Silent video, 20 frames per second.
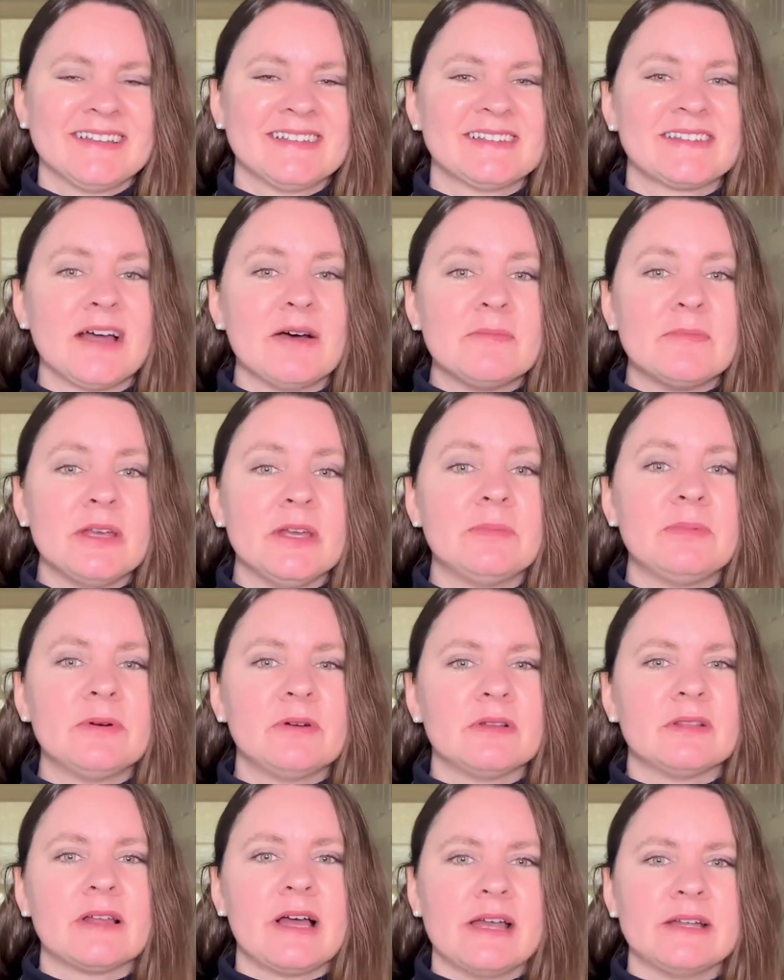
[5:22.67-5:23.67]
Some
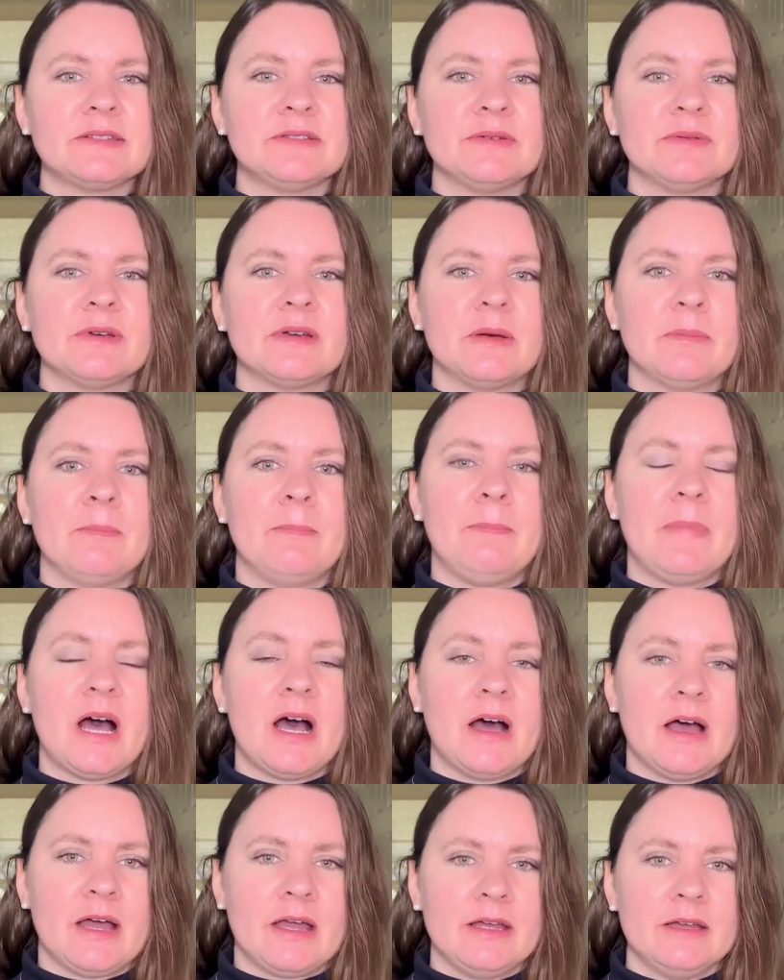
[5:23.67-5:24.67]
people like to
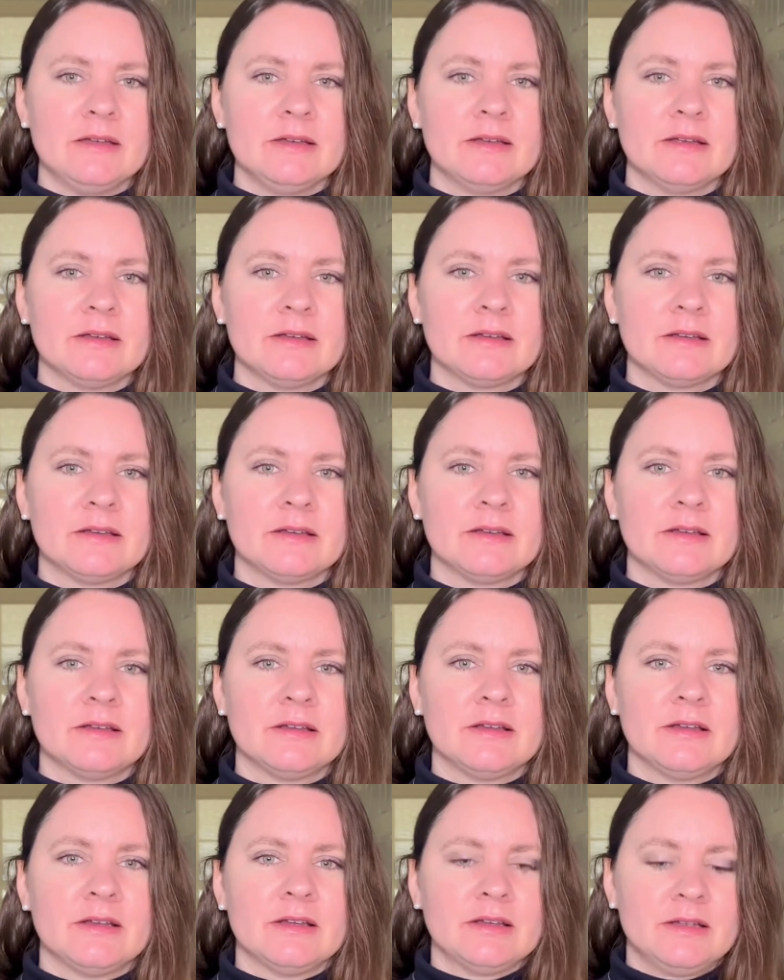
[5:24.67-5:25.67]
combine
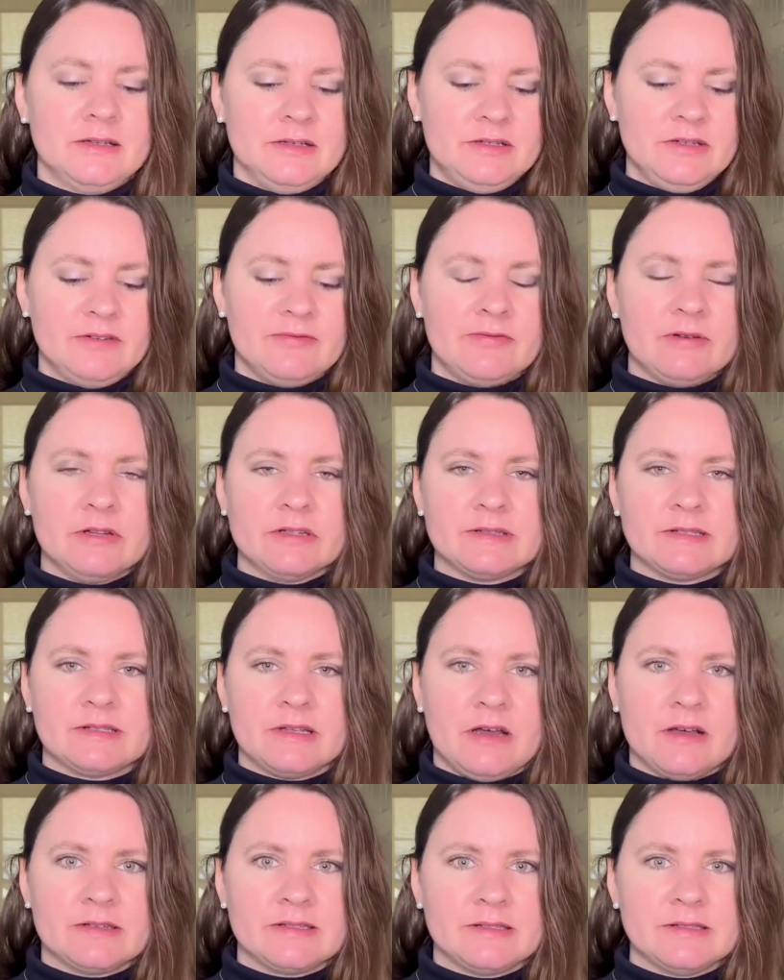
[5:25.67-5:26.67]
different
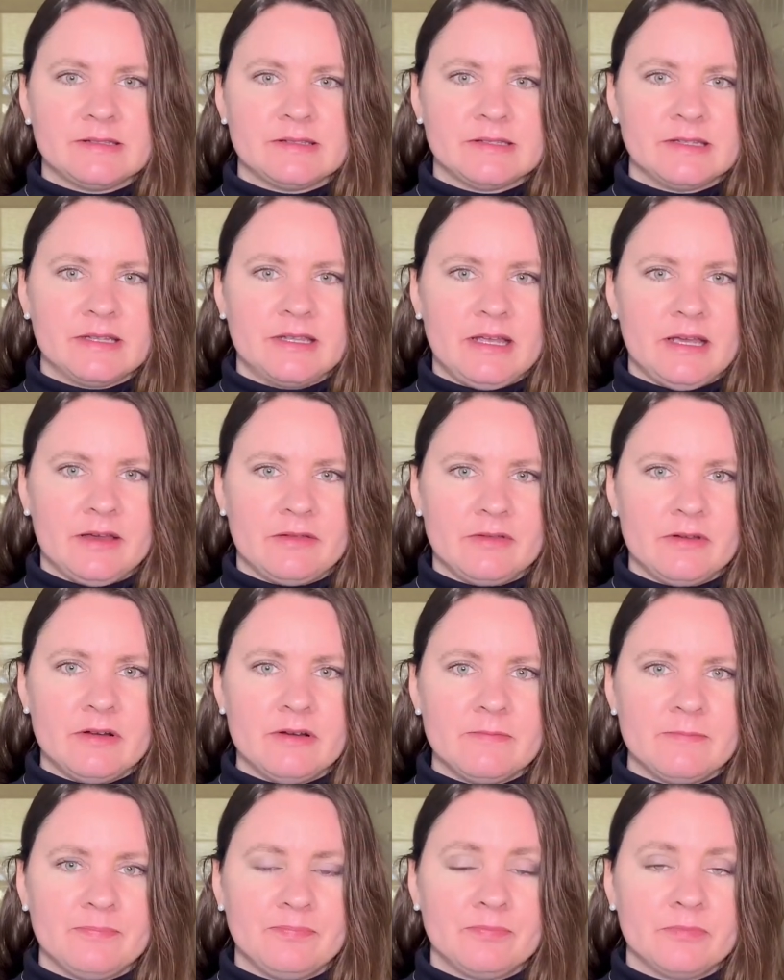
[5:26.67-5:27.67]
sauces
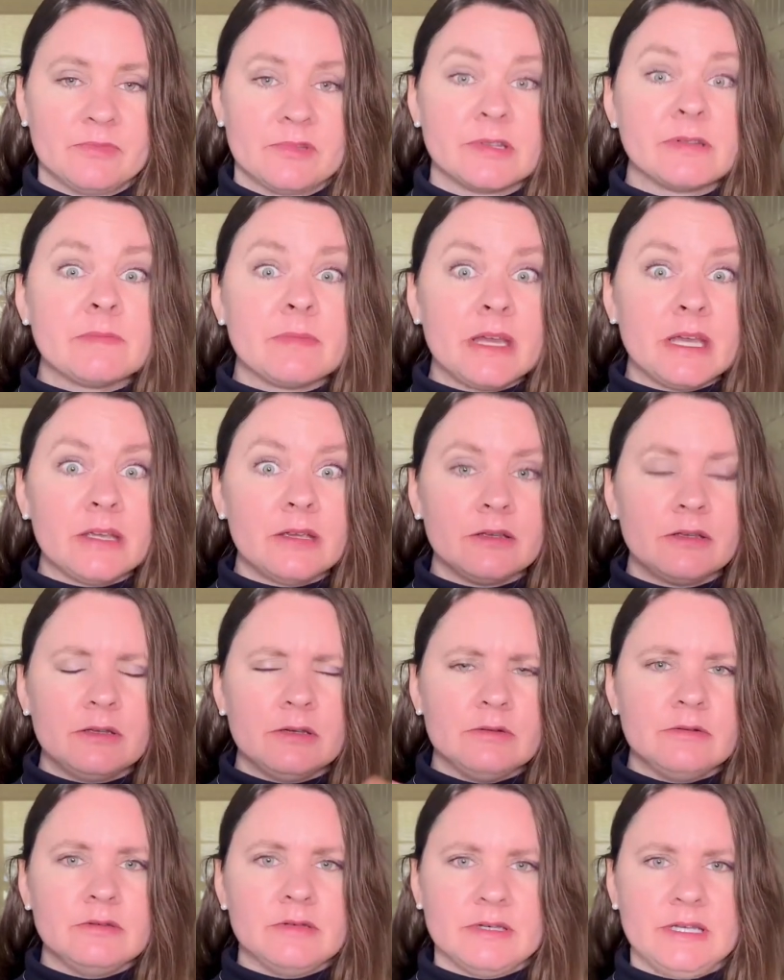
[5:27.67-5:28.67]
together to make a
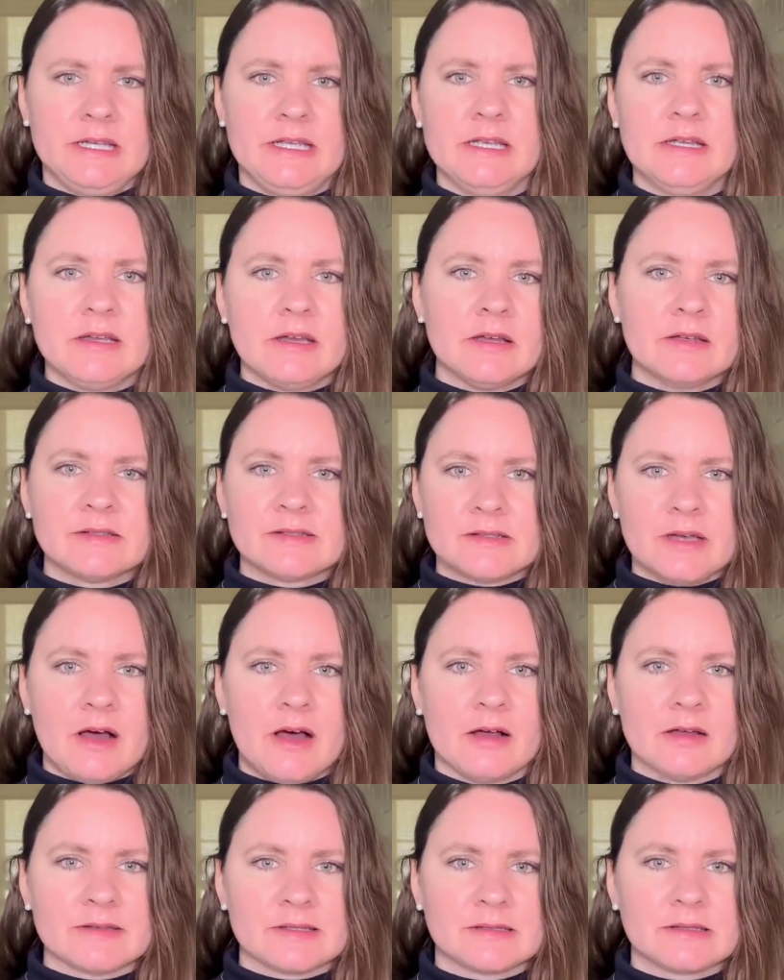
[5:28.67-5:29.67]
unique
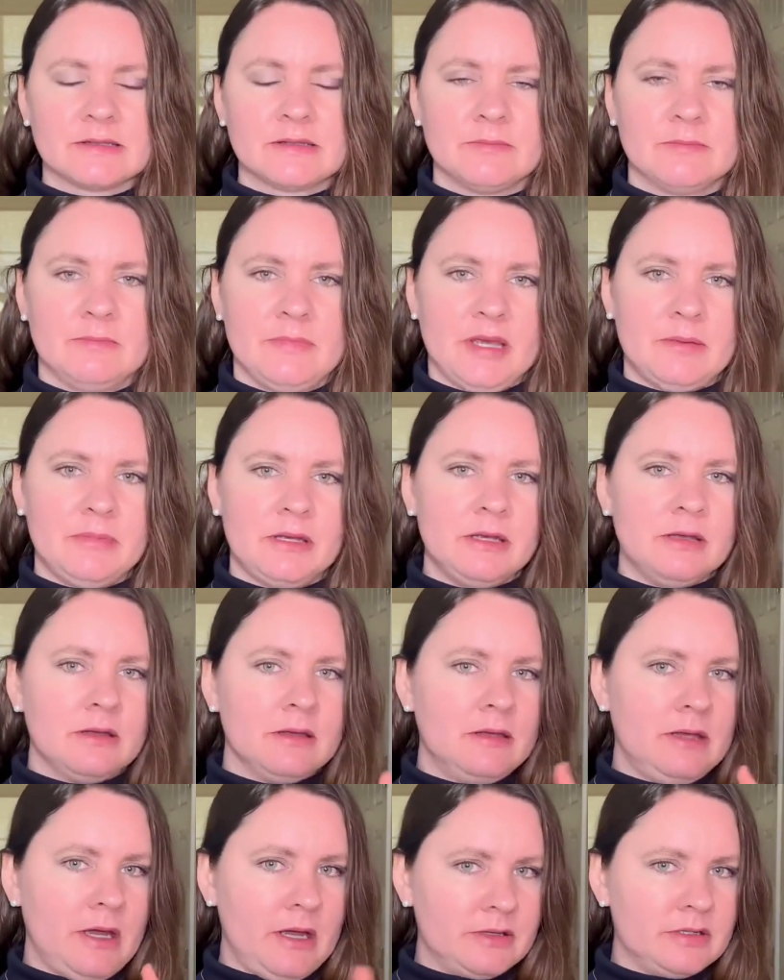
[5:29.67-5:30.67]
sauce. Maybe
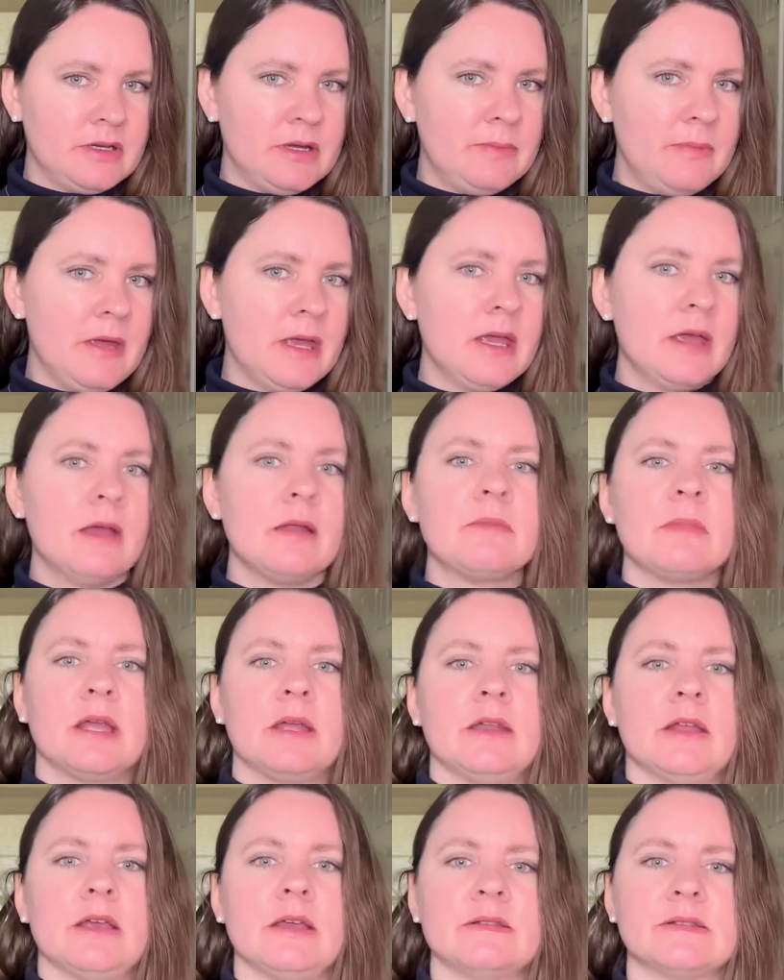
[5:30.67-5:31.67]
ketchup and
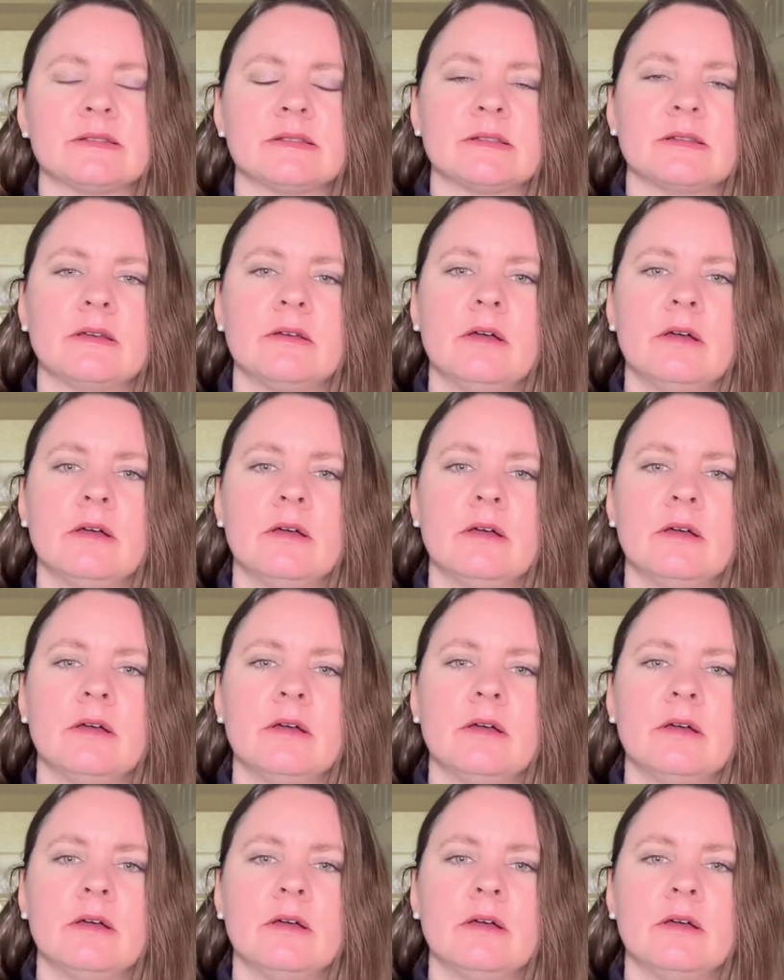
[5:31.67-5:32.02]
mayonnaise.